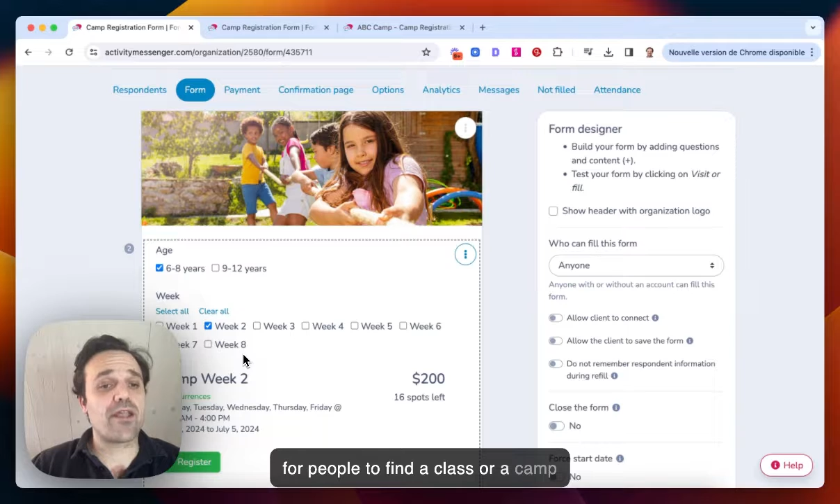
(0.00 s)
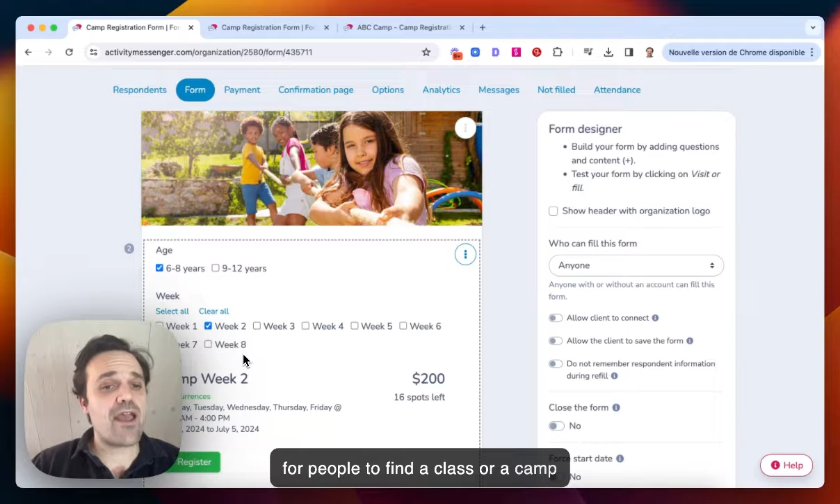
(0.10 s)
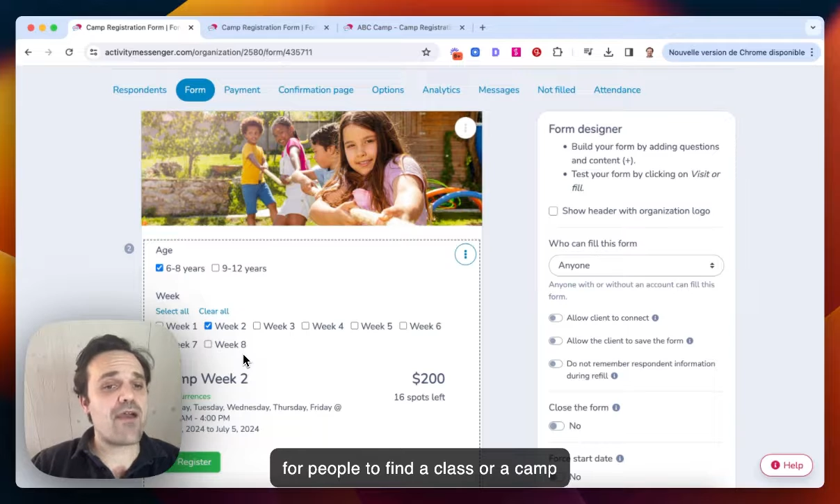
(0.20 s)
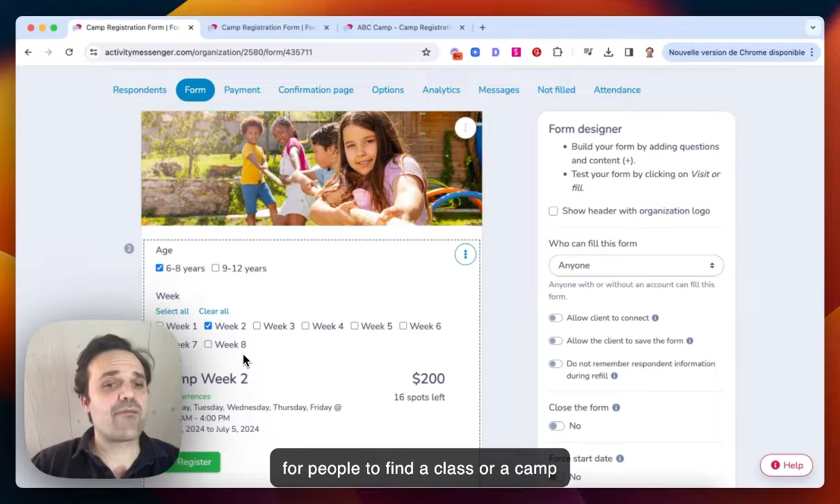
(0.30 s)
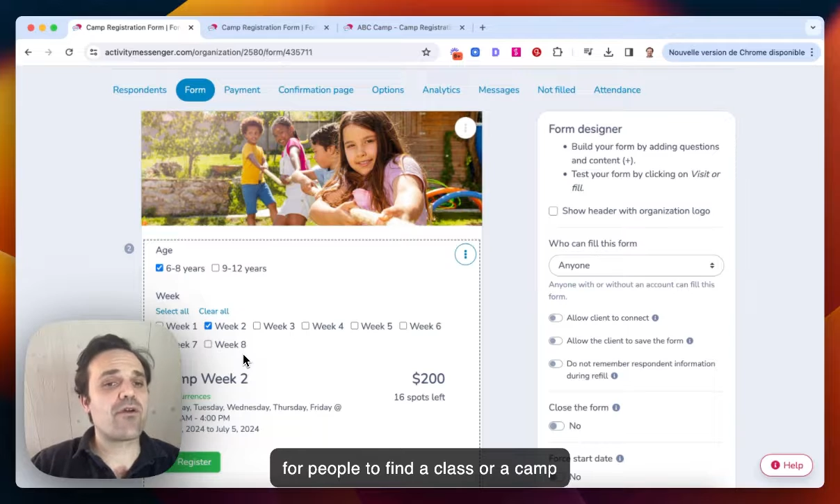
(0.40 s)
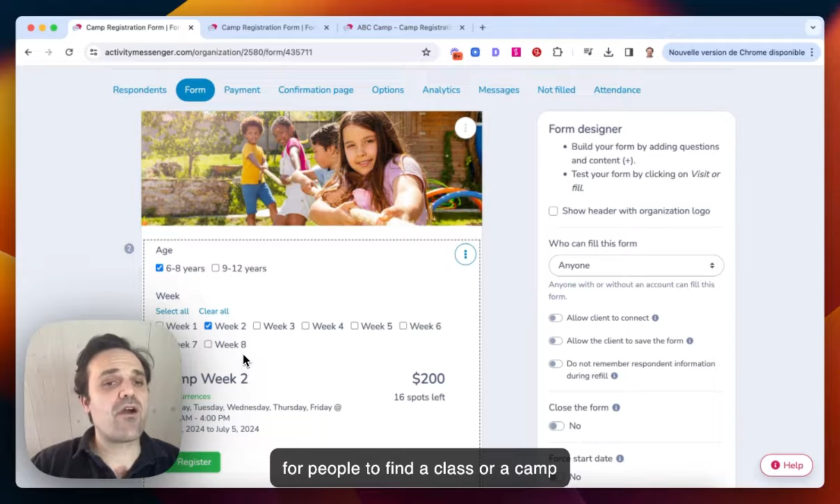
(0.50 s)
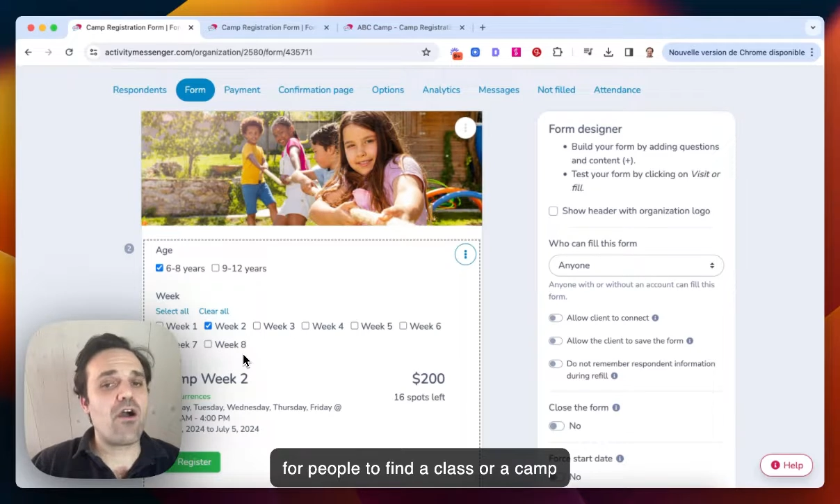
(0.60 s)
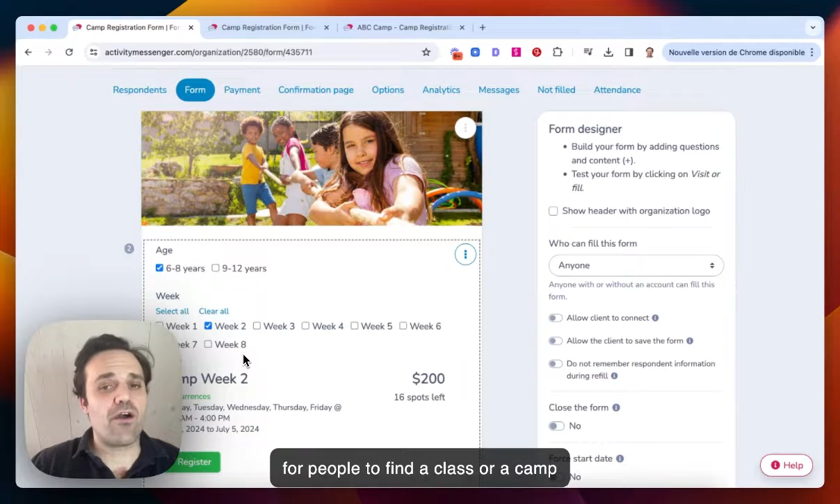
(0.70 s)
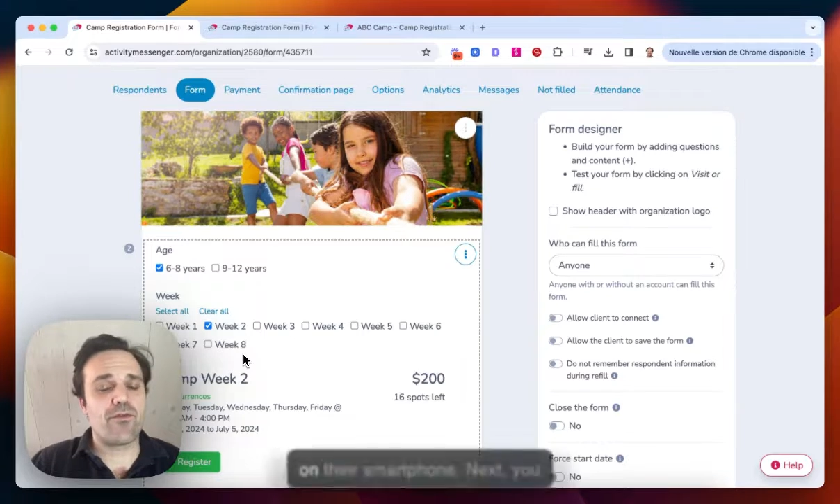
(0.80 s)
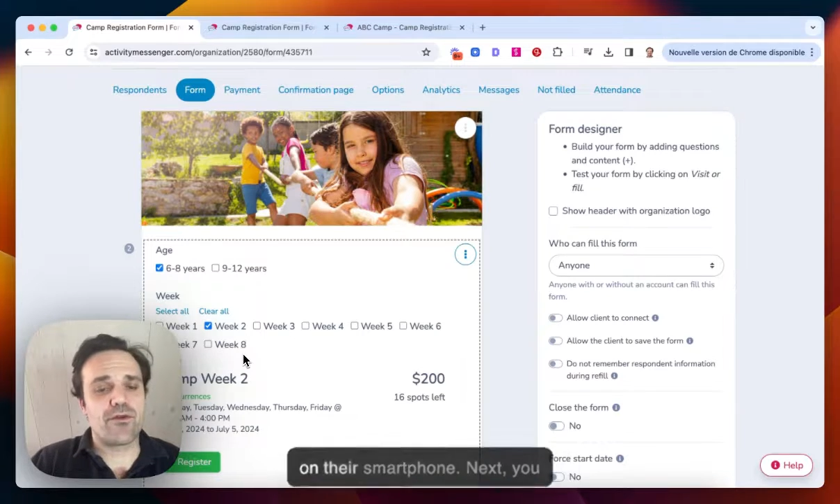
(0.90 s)
a camp
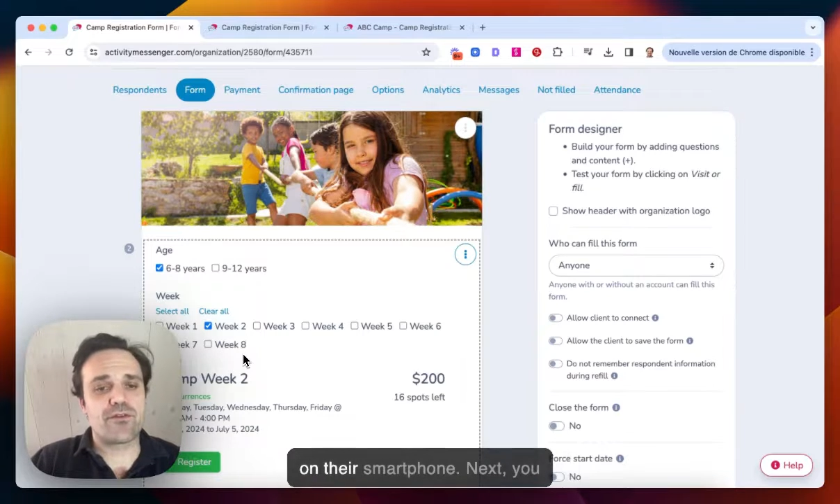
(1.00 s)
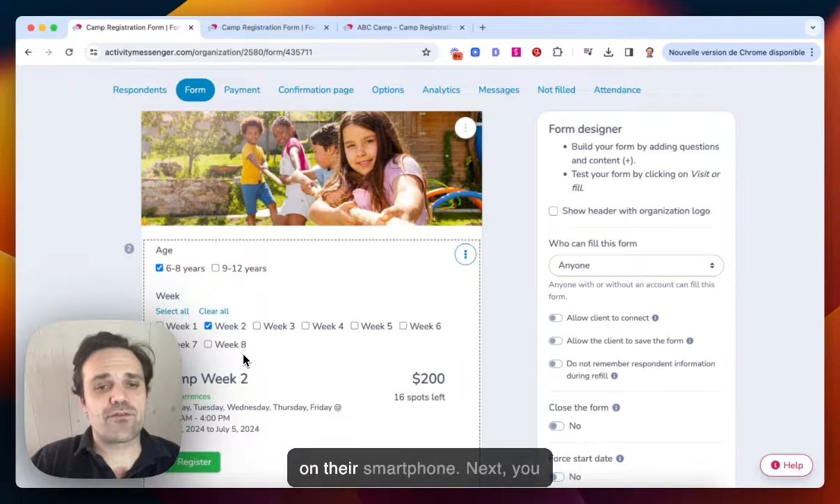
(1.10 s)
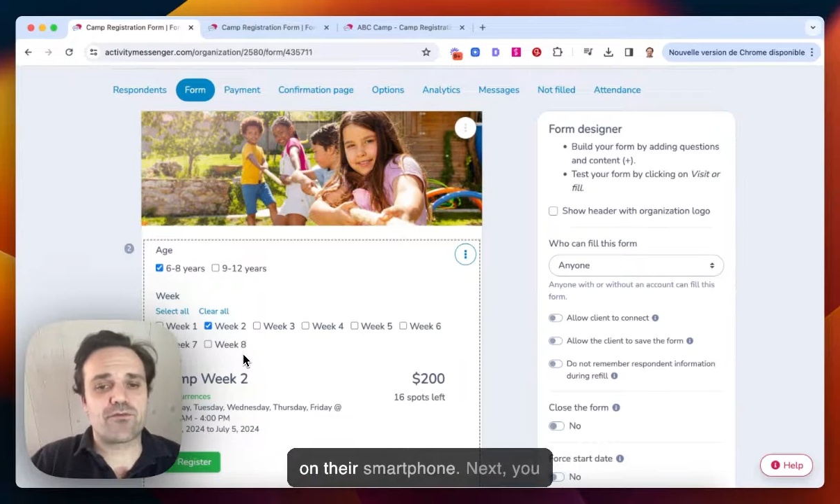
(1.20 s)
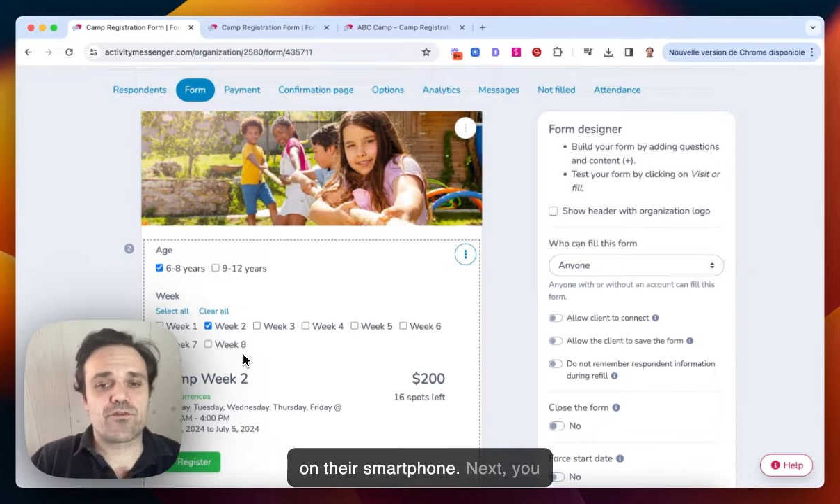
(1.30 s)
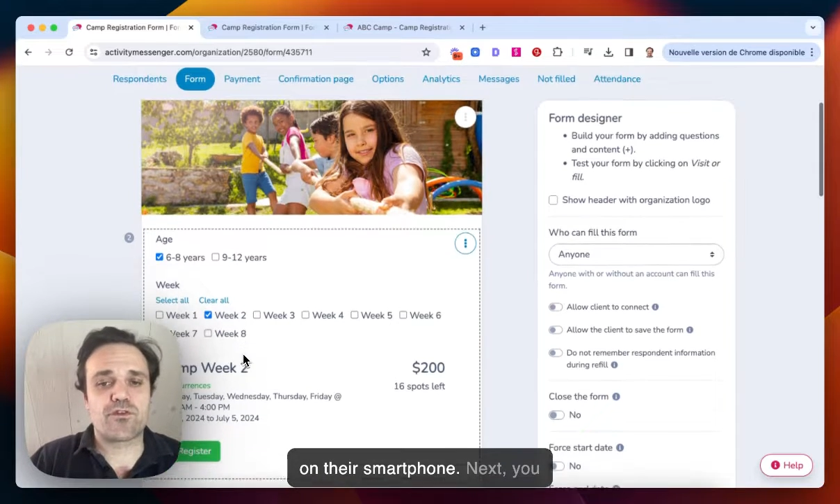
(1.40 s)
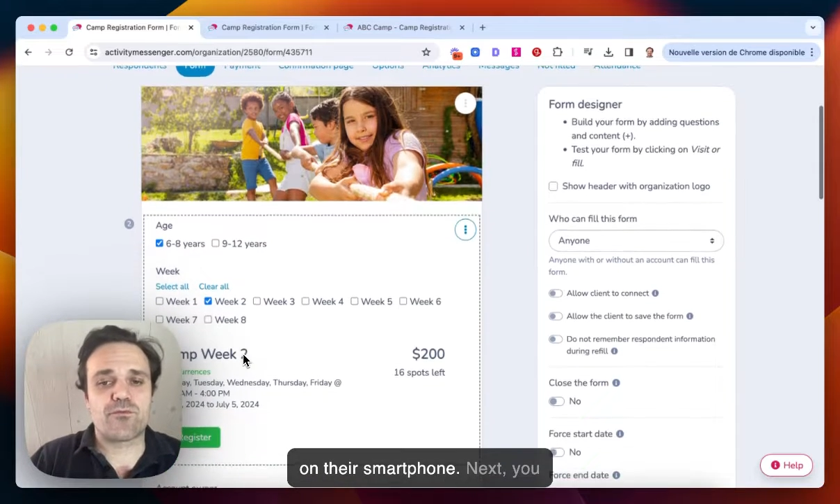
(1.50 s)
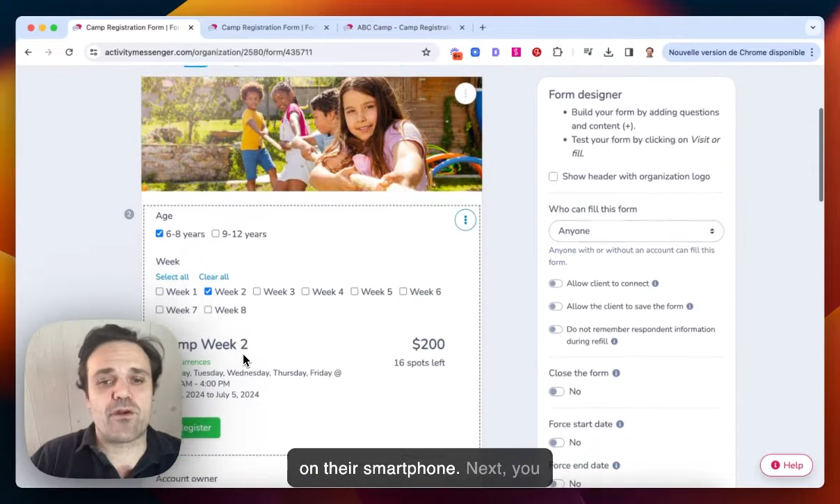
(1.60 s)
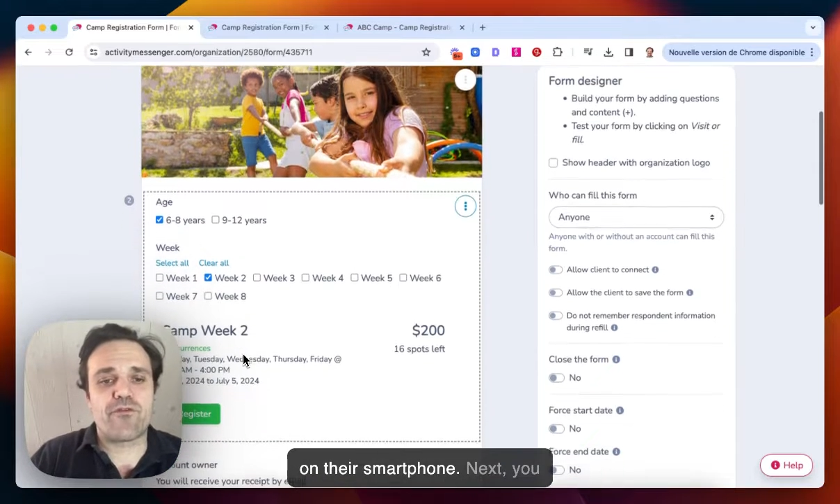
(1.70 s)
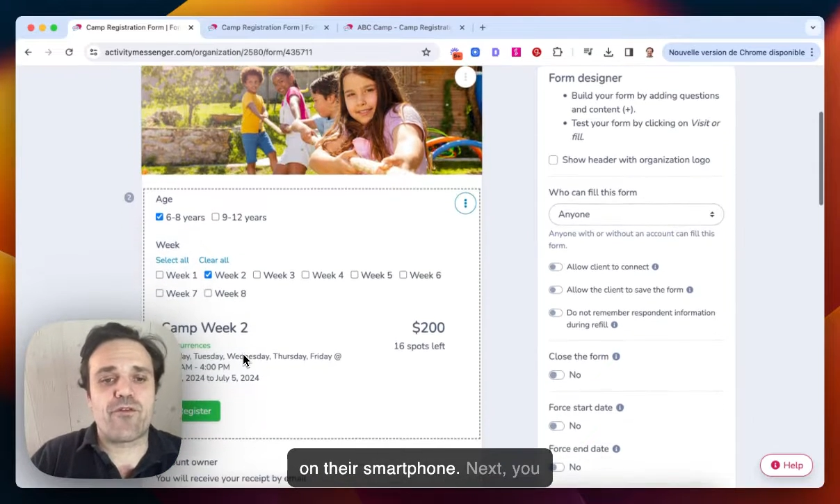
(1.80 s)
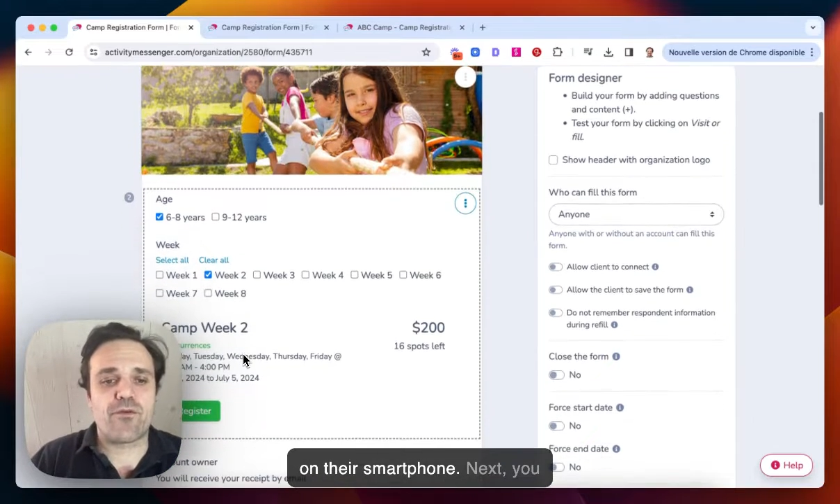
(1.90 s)
on their
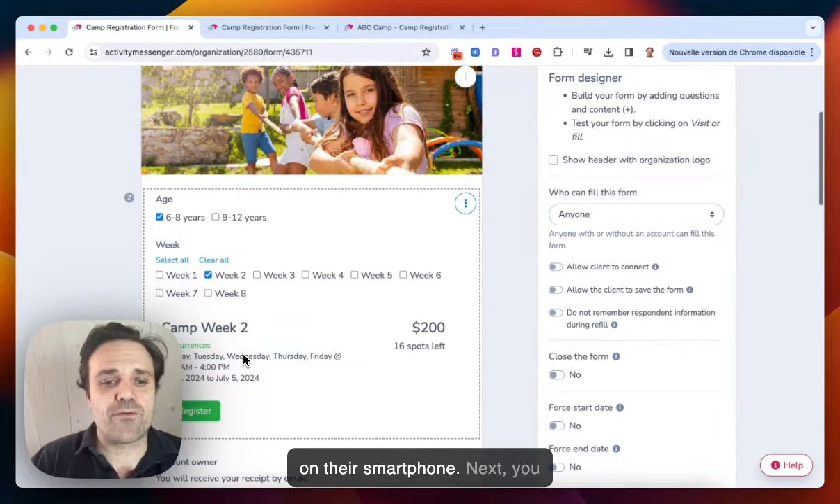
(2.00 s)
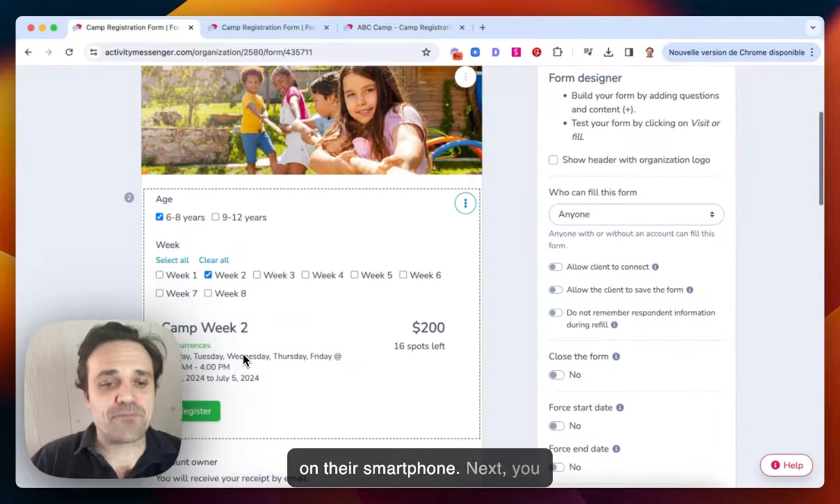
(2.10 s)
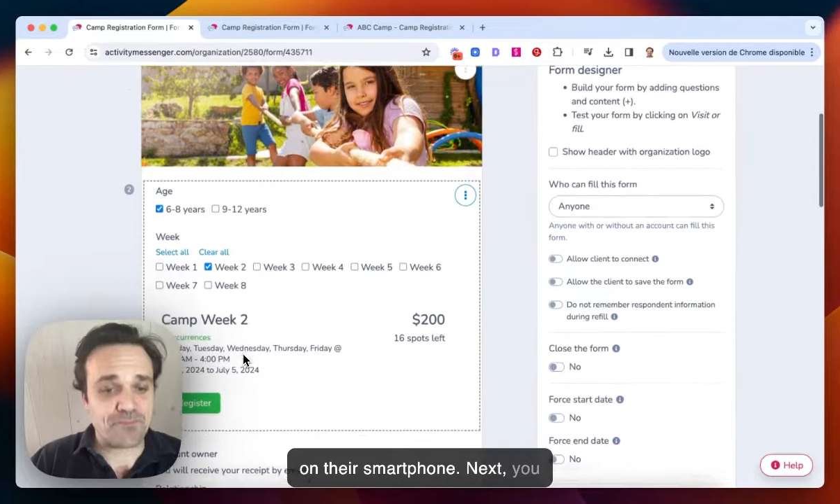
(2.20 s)
smartphone.